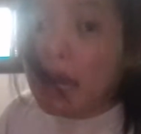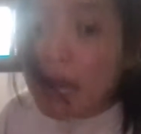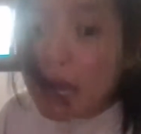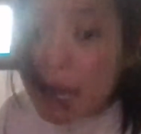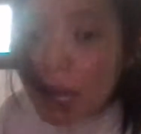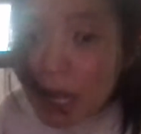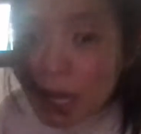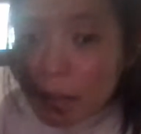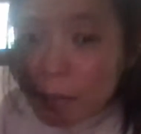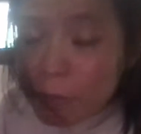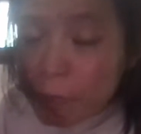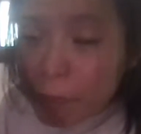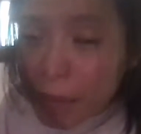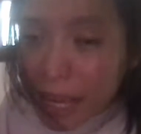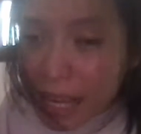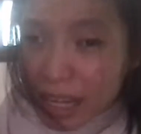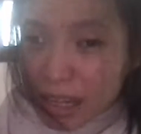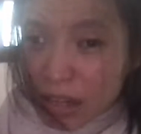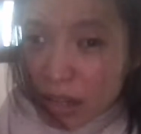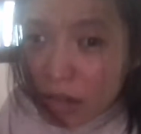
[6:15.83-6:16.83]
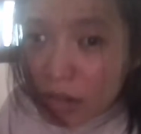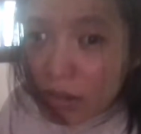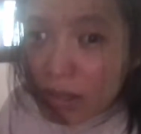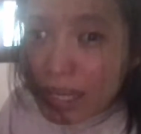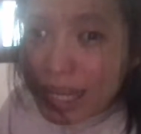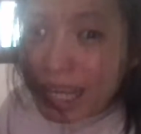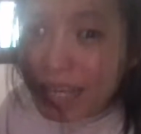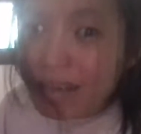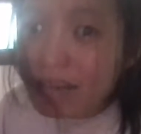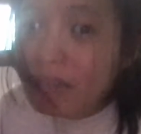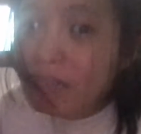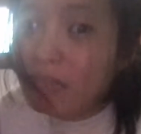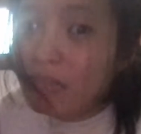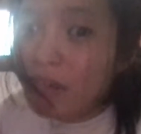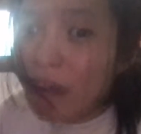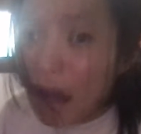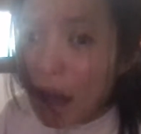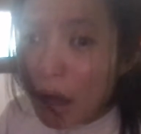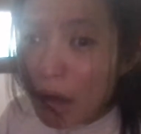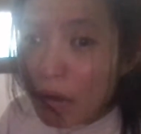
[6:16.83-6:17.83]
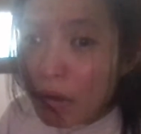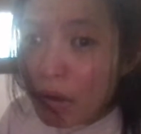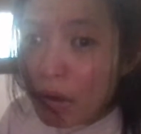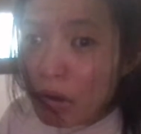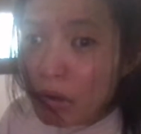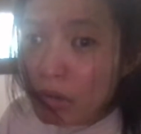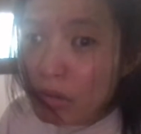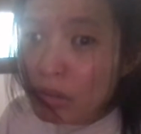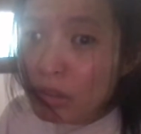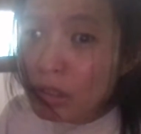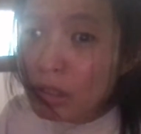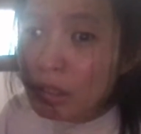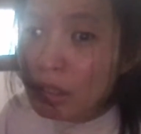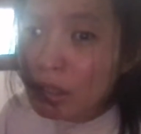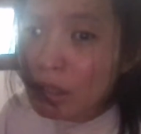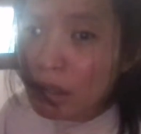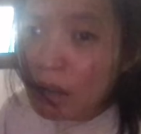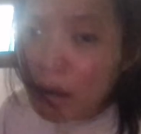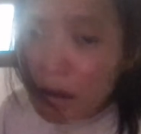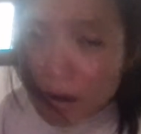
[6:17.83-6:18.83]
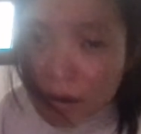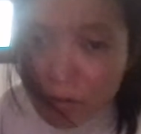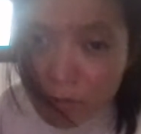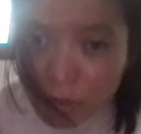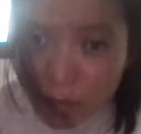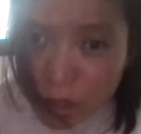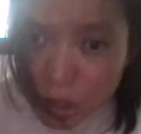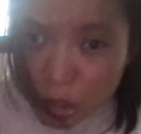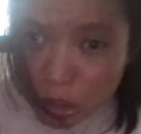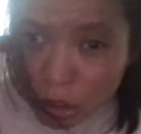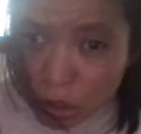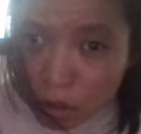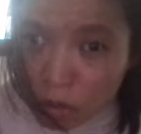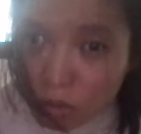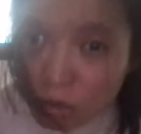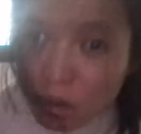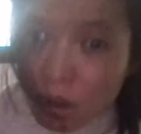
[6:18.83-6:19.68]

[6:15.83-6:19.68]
It basically follows the original